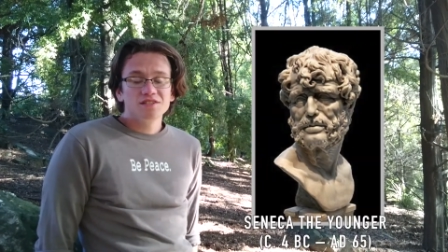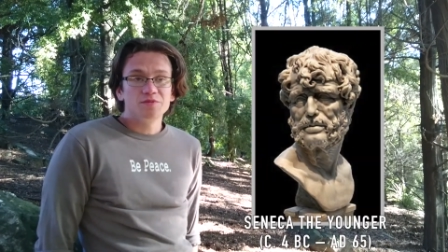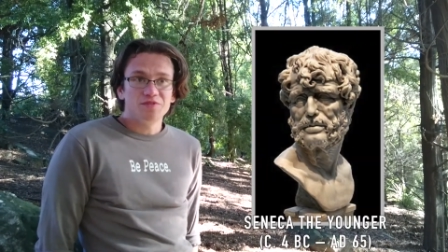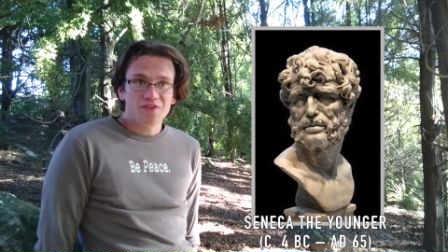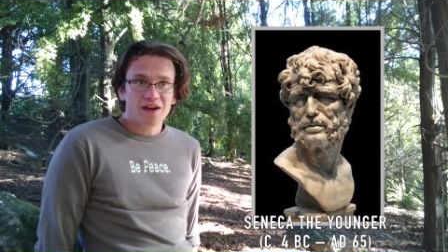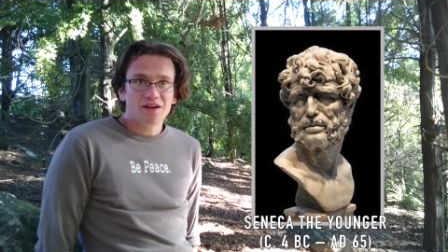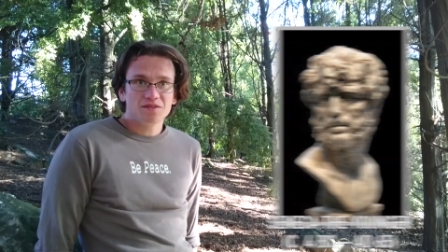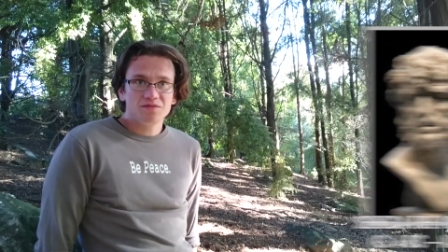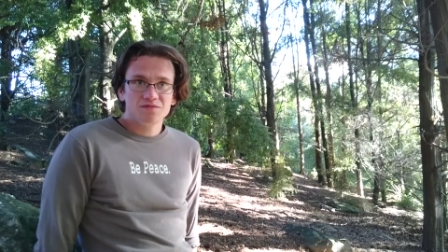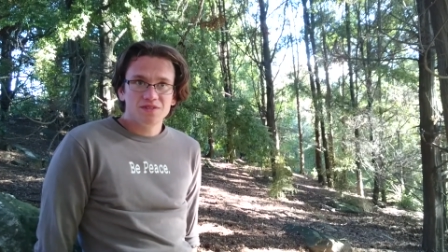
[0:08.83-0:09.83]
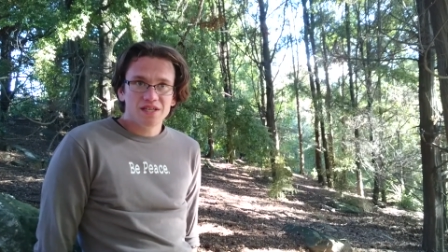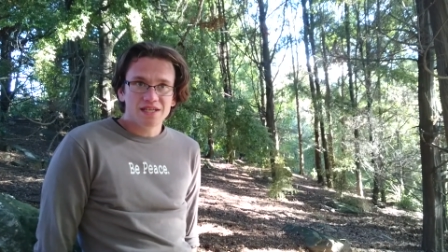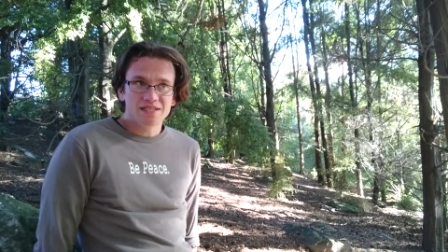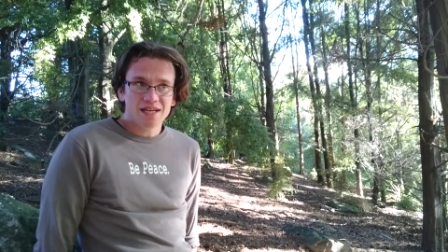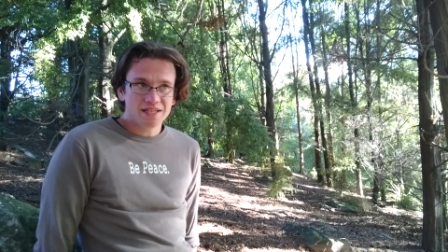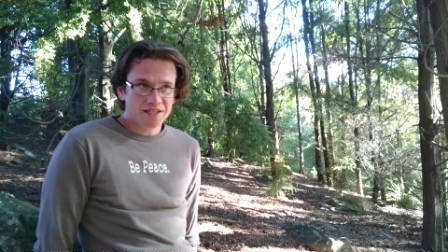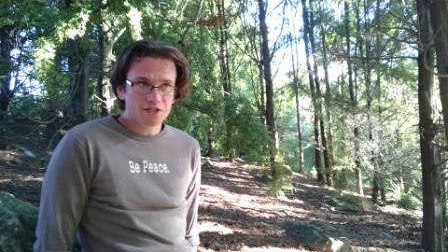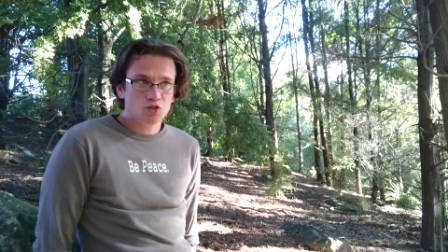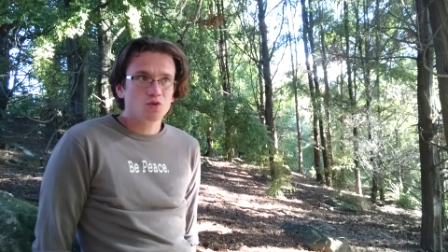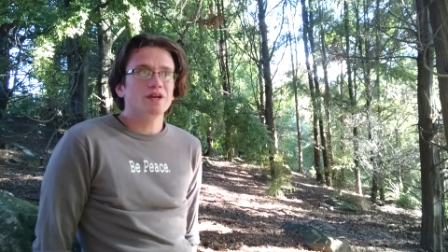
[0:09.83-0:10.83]
To be fair, he said it
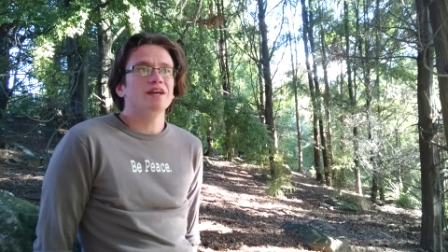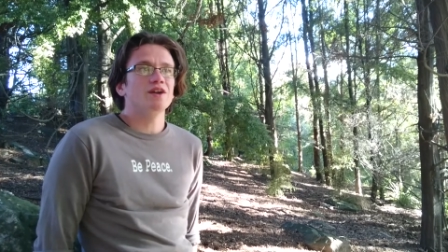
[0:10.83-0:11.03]
in Greek,